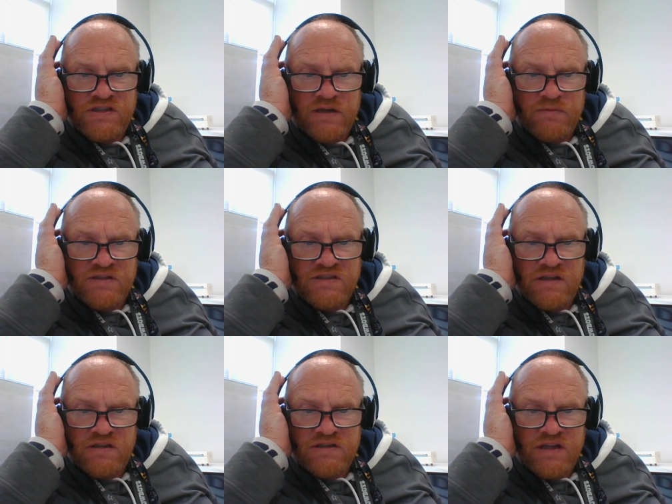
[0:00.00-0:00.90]
database,
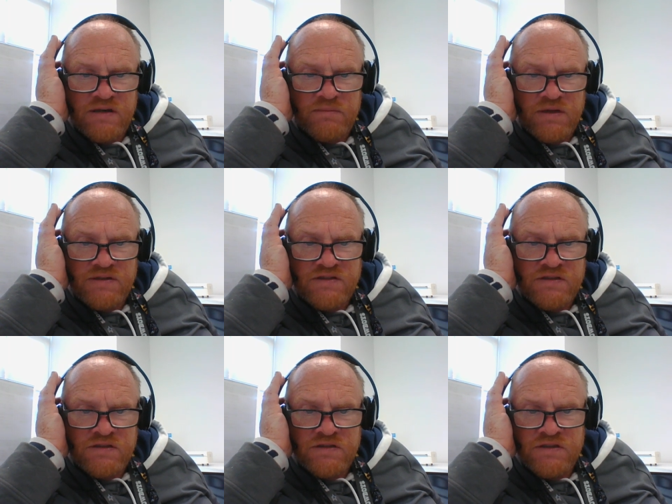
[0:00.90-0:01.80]
LE database.